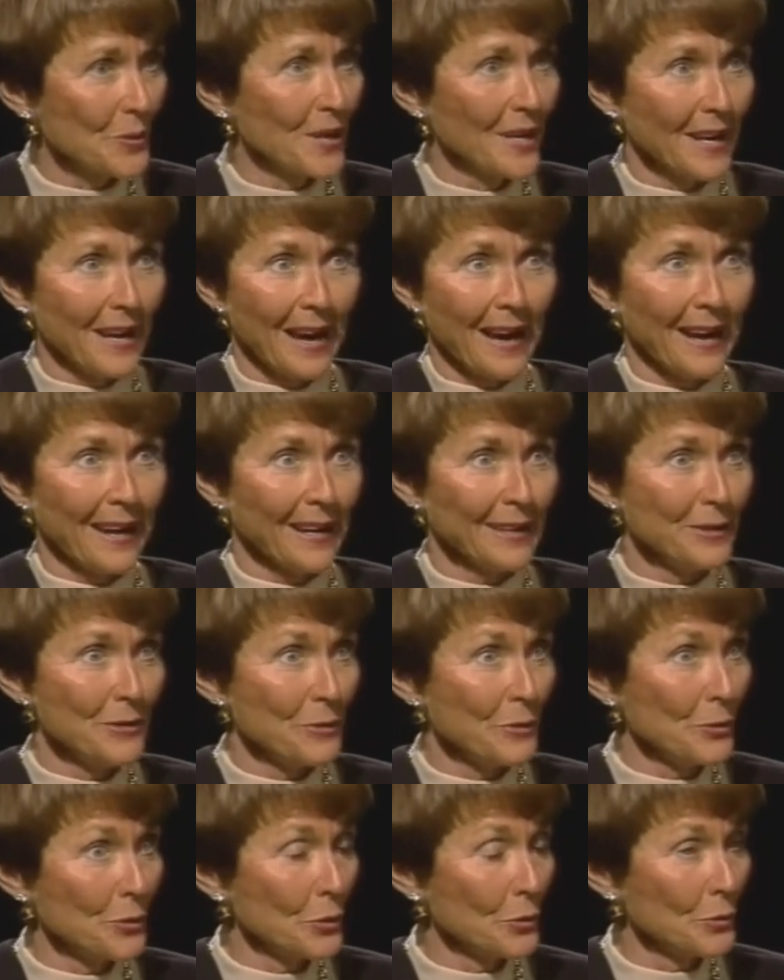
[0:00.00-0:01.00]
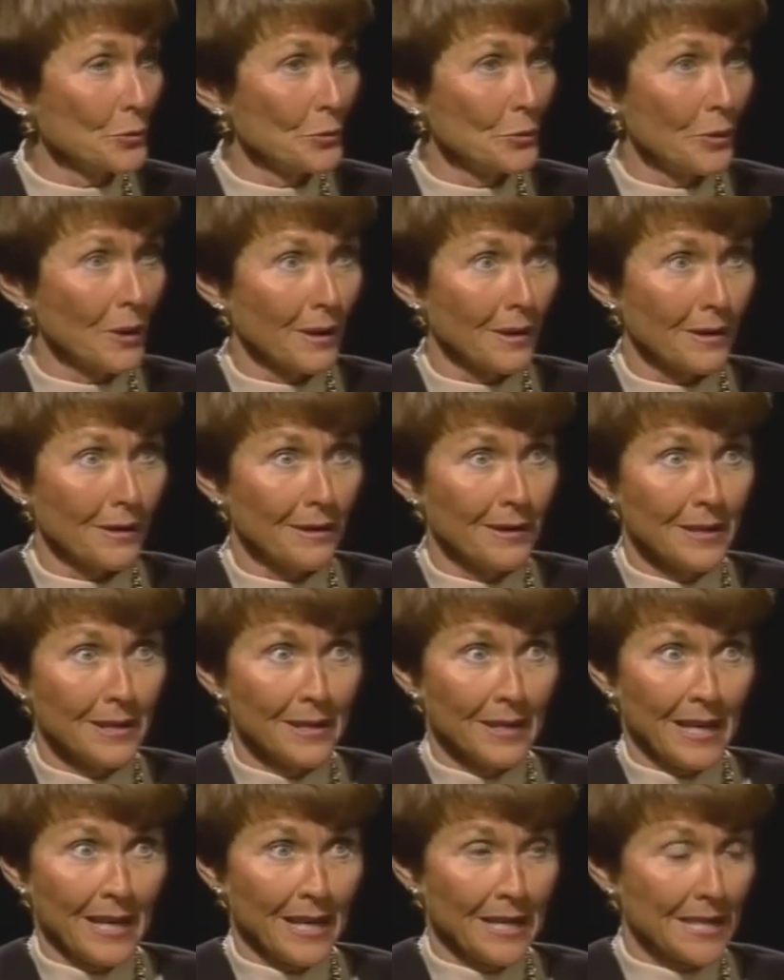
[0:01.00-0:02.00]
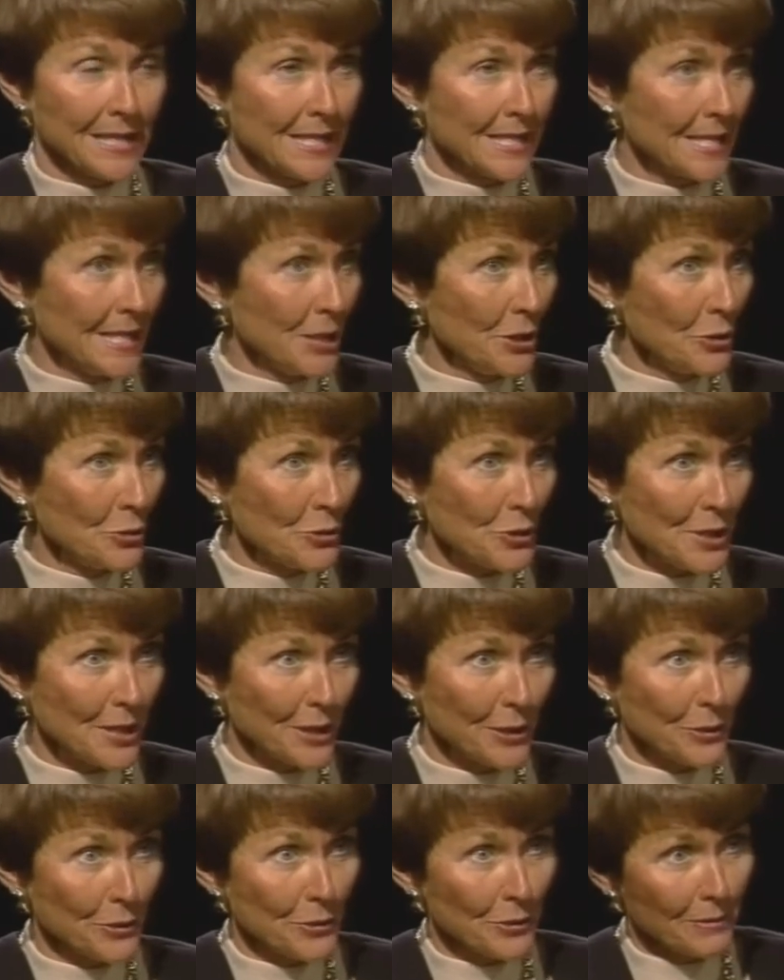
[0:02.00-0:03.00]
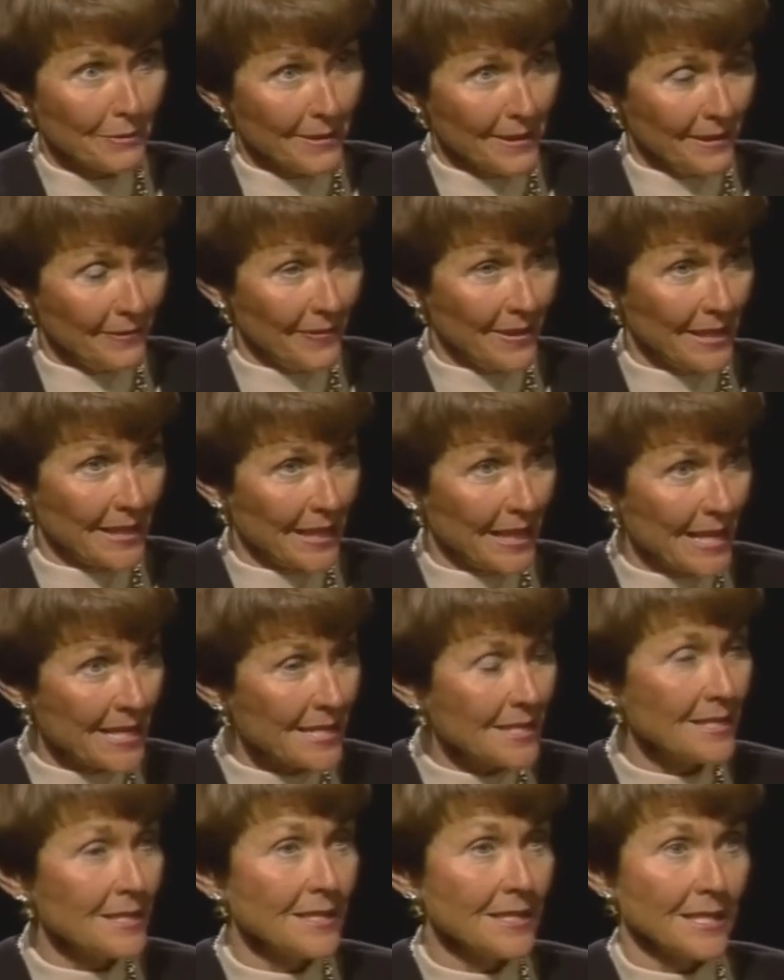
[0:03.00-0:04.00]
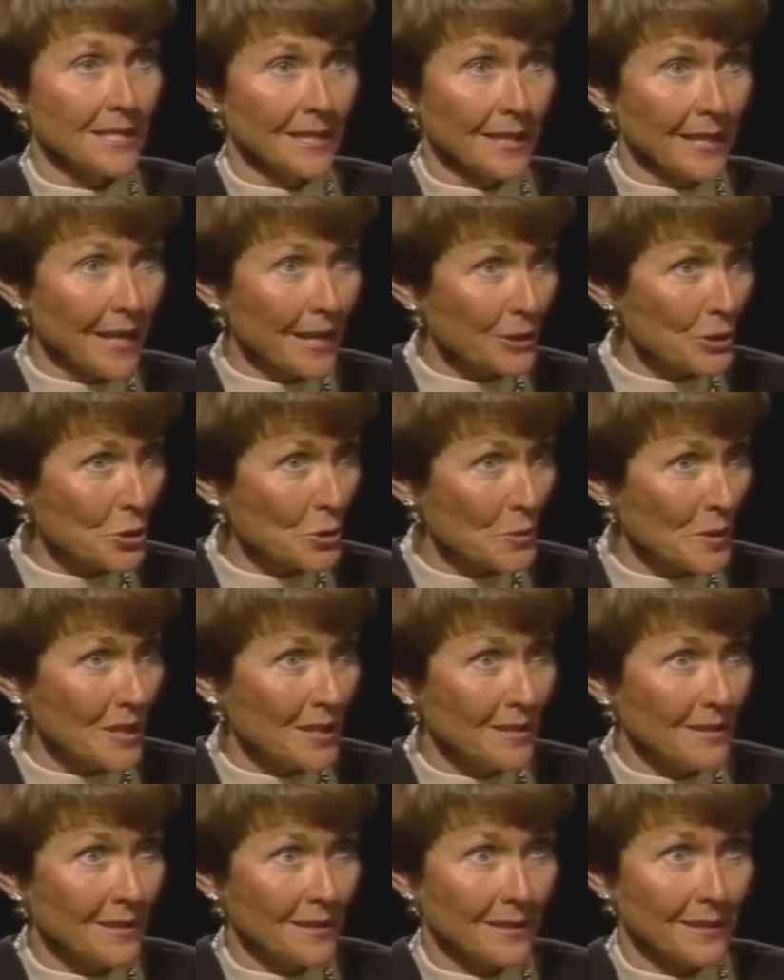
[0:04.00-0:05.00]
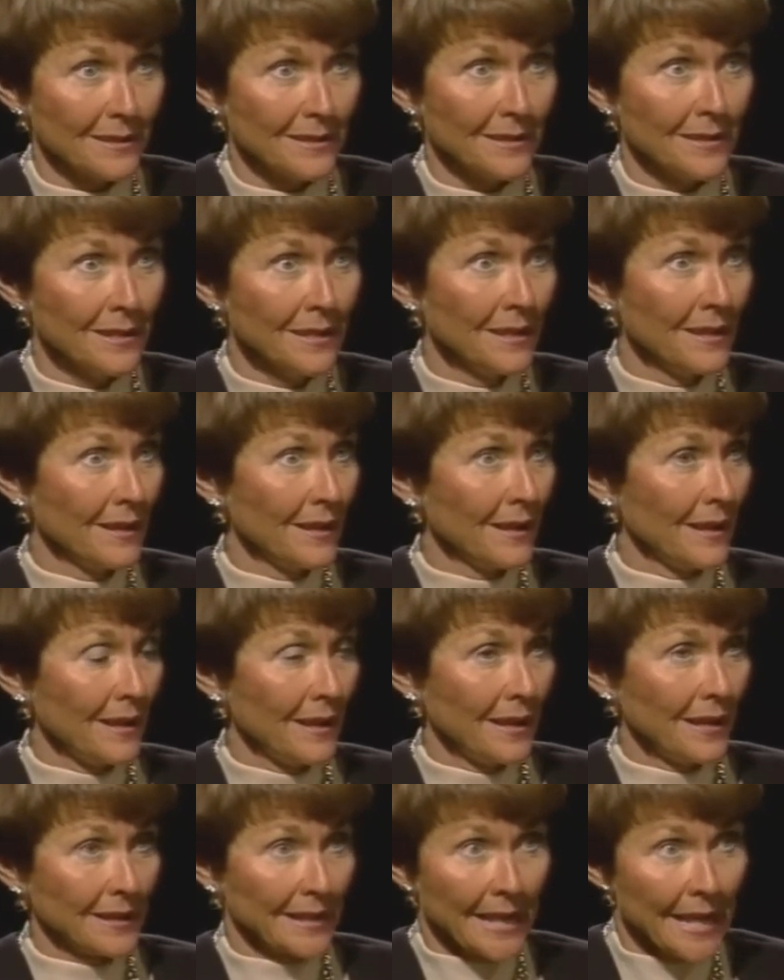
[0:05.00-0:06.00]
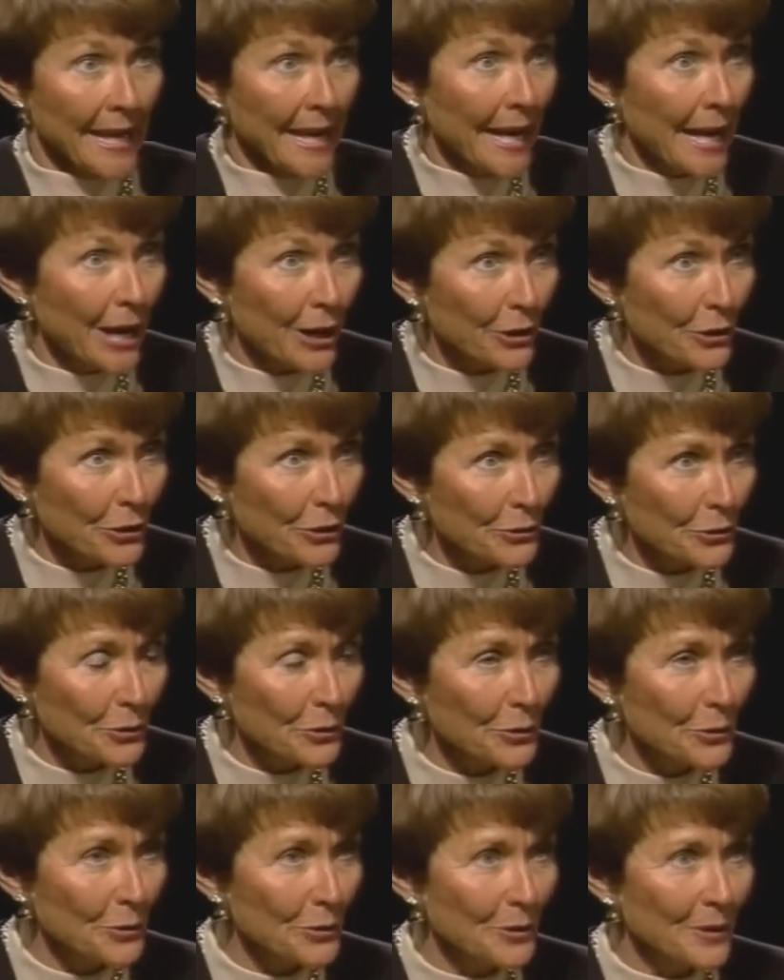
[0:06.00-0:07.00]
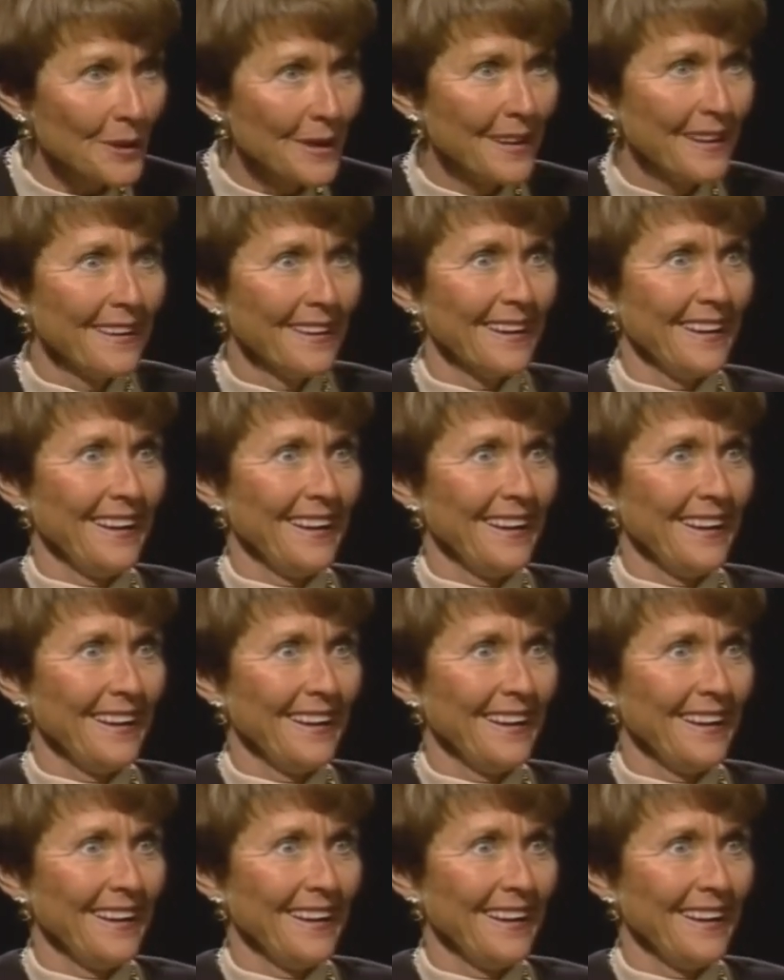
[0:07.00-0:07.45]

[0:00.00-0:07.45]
And I know you are at the senior center hmm. giving lessons and lecturing on, on King Arthur. Yes.